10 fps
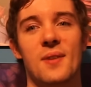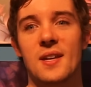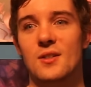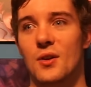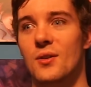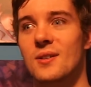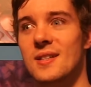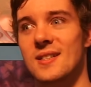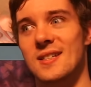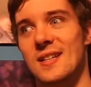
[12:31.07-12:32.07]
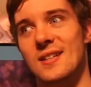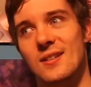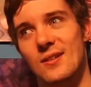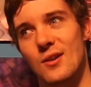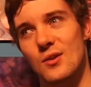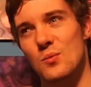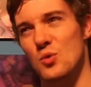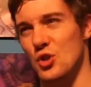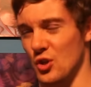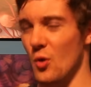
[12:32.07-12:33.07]
he turned and said, "Are you
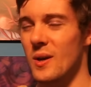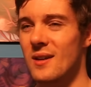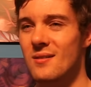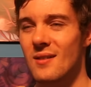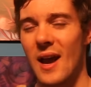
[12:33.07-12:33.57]
joking?